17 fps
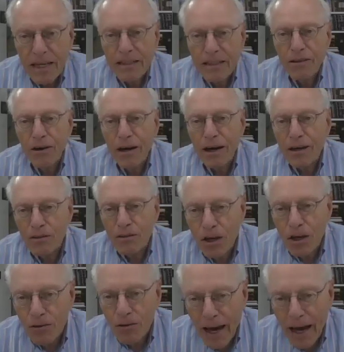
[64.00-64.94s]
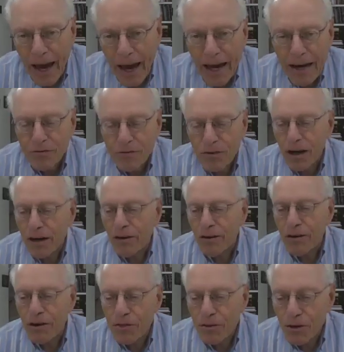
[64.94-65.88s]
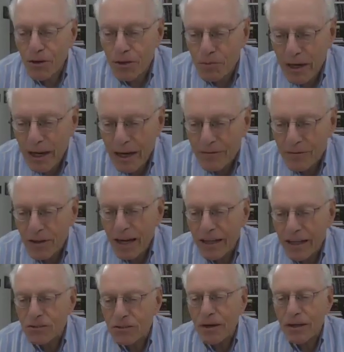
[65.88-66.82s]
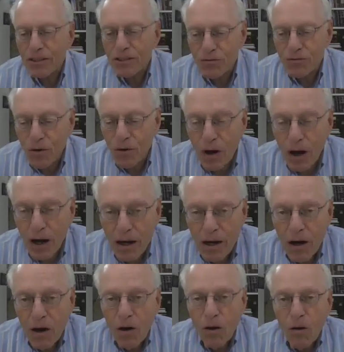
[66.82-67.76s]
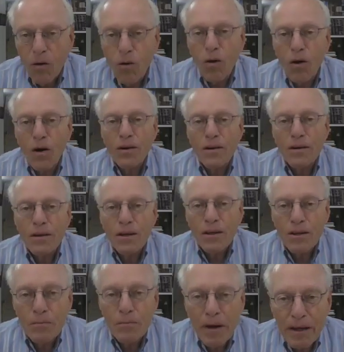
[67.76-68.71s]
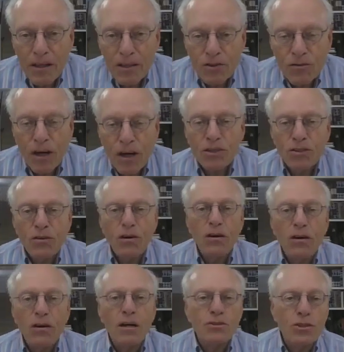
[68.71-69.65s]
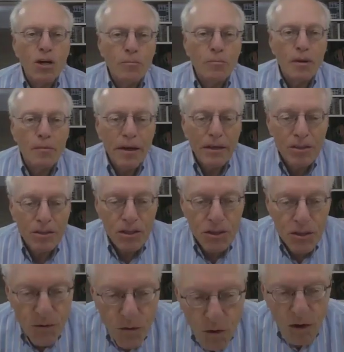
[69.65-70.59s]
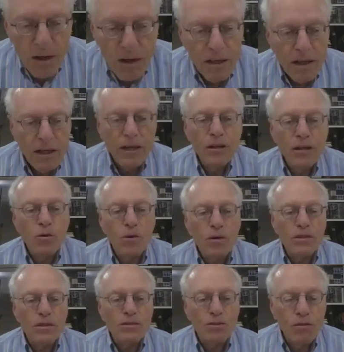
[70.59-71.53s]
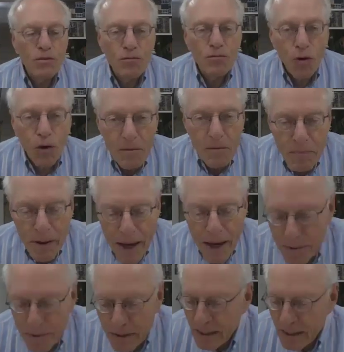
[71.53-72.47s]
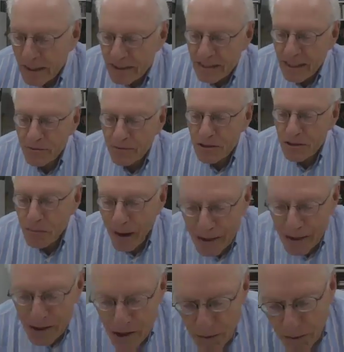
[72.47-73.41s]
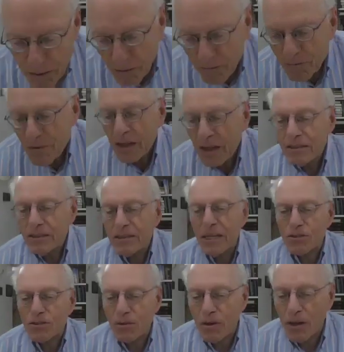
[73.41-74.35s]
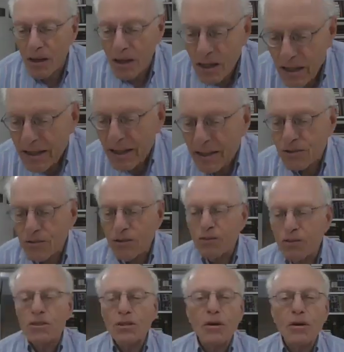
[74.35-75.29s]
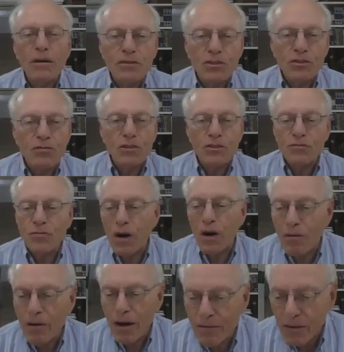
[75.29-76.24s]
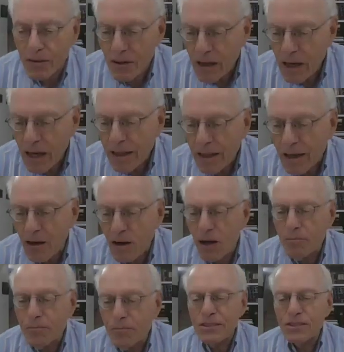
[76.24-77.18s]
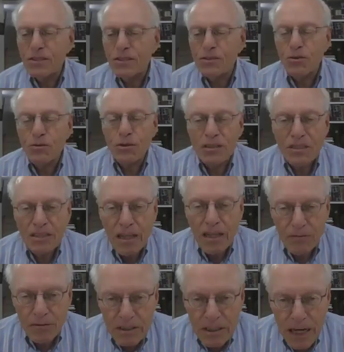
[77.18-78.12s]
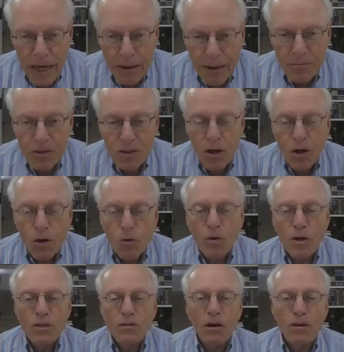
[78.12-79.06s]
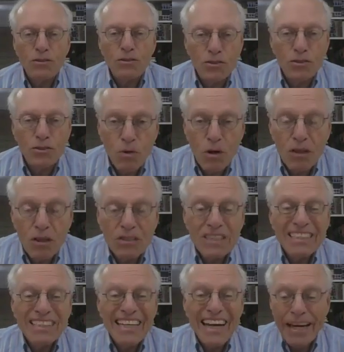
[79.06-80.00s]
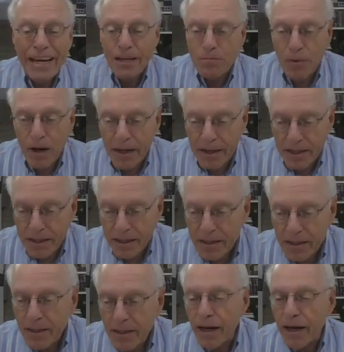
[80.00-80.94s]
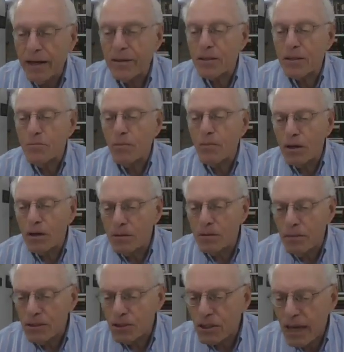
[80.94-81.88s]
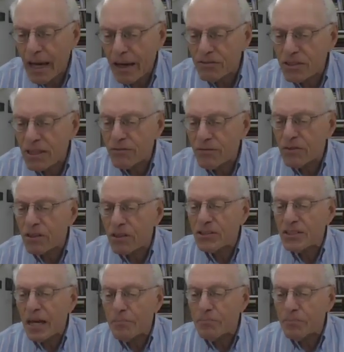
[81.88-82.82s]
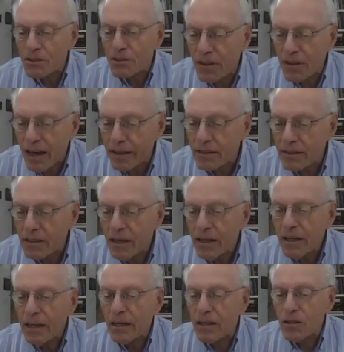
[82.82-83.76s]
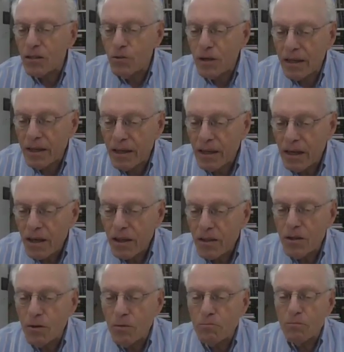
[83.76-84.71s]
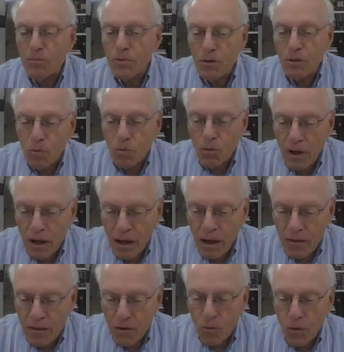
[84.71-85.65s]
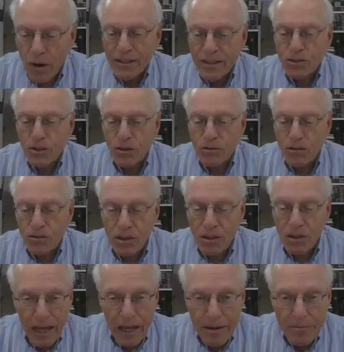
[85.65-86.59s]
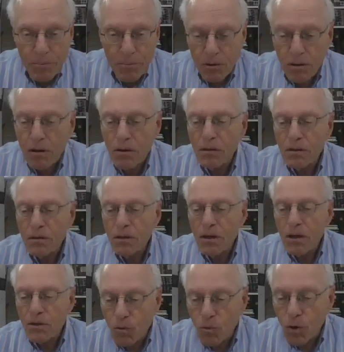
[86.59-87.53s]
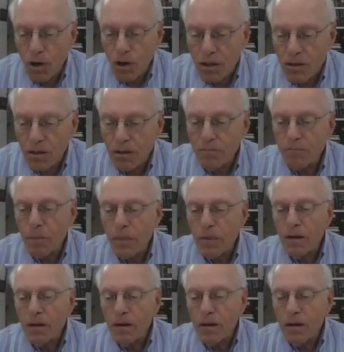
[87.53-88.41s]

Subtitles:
said, "No, I only owe you half, or I owe you a third, whatever." He has to make a shvua, or you make a shomer makes a shvua in order to avoid payment, that he's not responsible, etc. That's what usually we have a shvua for. However, the Chum instituted several times when you also swear to take money, and the Gemara and the Mishnah gave several examples of that, including the wage earner, the laborer, the worker.